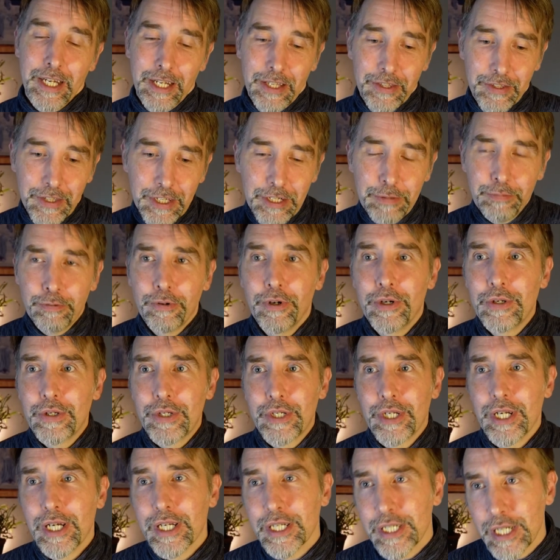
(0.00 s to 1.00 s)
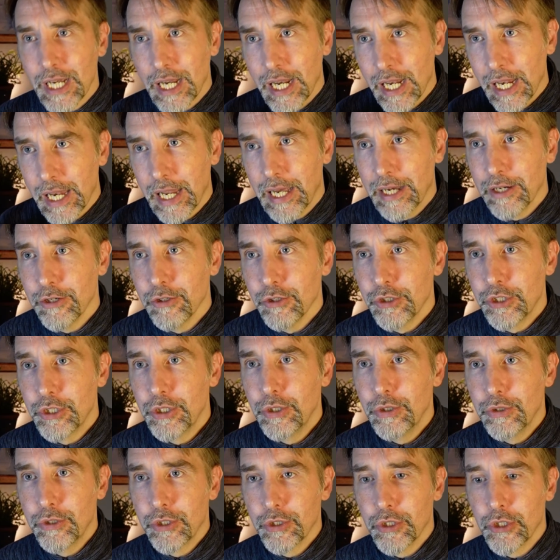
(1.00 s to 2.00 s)
And this process allows
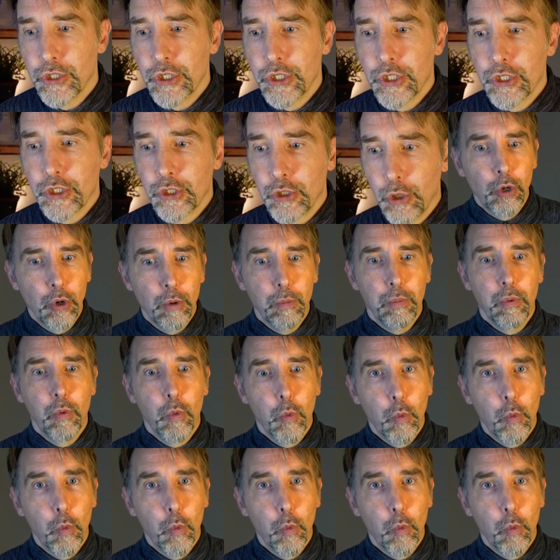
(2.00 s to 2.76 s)
you to stop